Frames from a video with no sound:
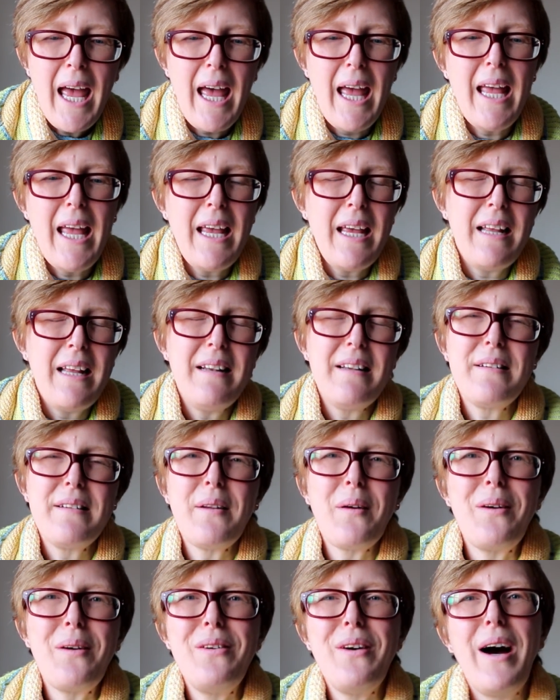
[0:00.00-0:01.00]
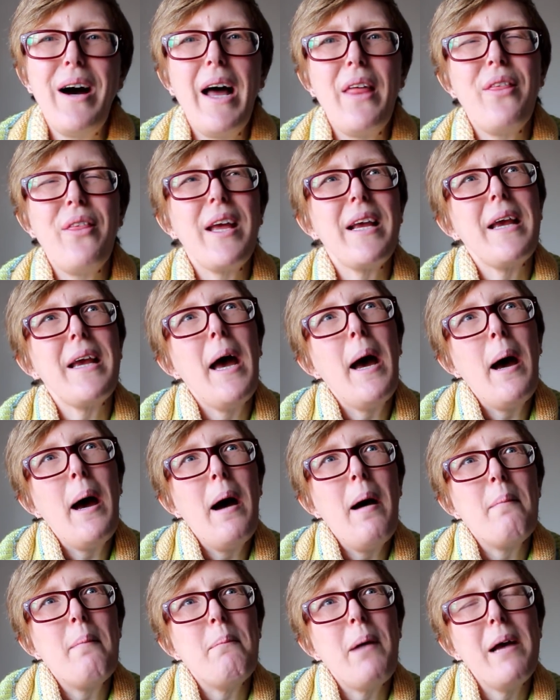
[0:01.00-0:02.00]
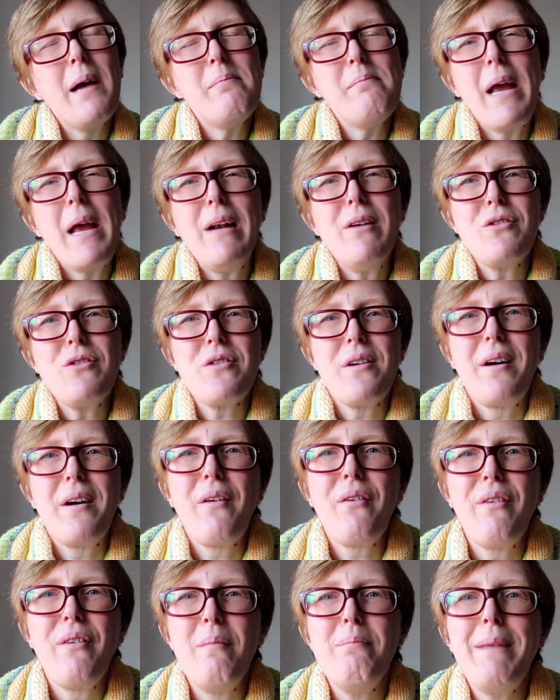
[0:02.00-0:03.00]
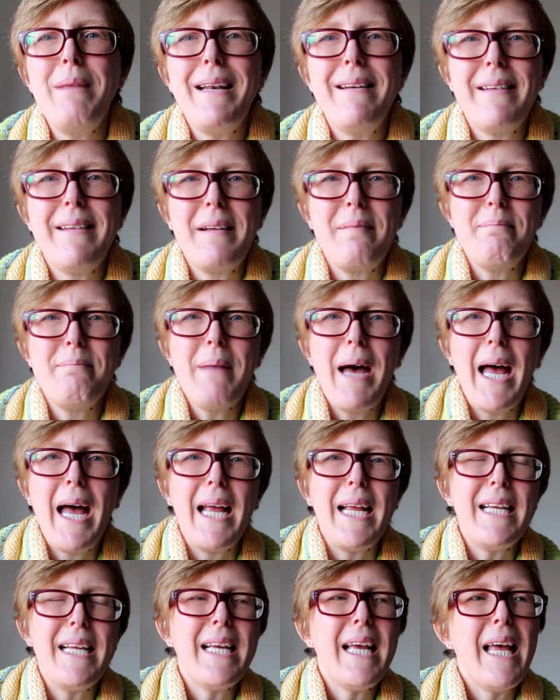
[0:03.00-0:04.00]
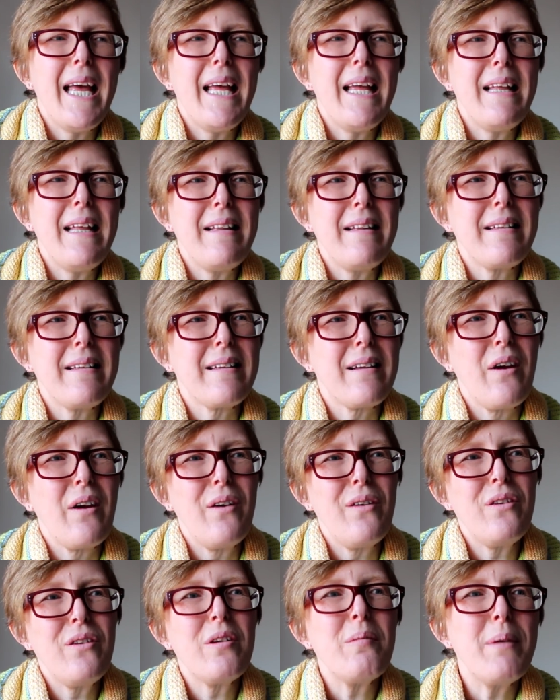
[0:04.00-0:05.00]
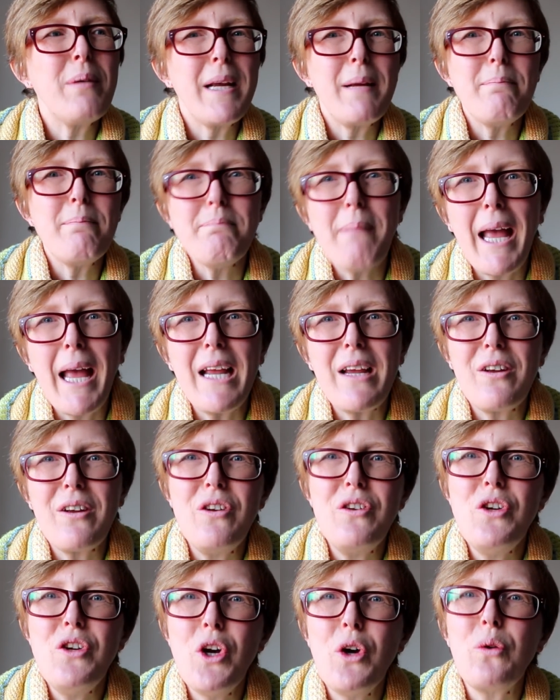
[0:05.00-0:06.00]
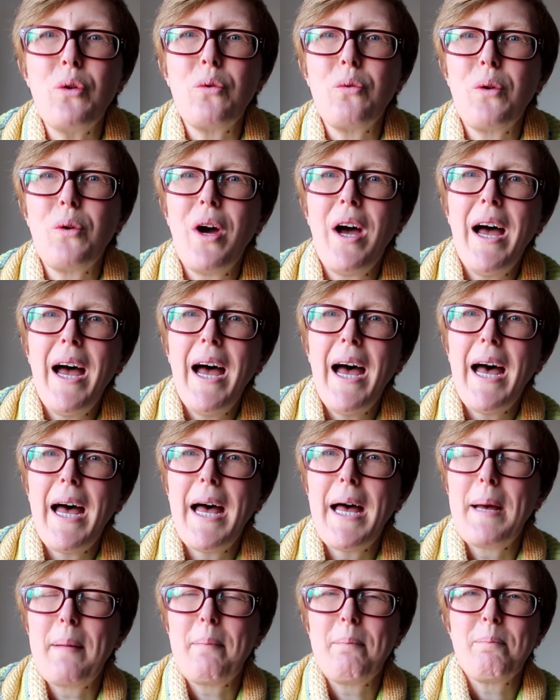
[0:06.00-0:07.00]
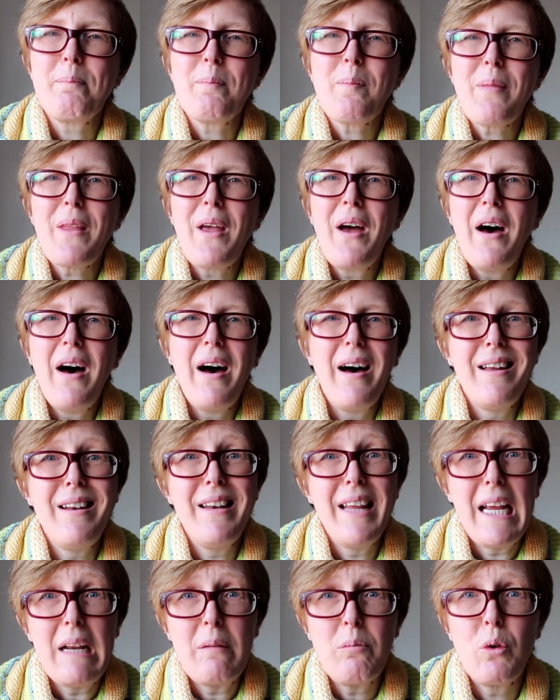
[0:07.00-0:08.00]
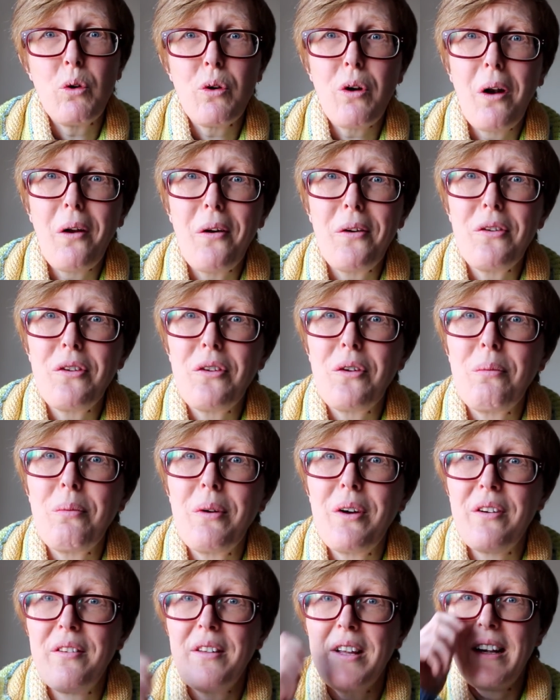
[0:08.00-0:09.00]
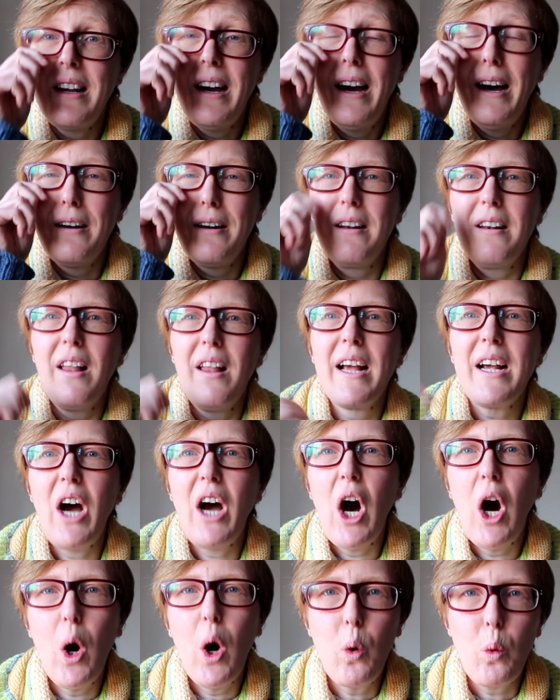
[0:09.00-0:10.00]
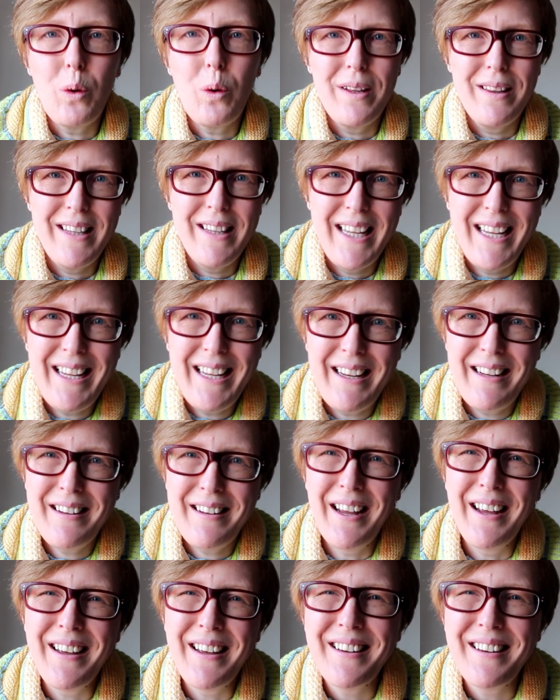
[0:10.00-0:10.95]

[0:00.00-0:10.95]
And so I think my mantra for Mending May is going to be make new. I need more clothes to wear in the garden, like a hole in the head.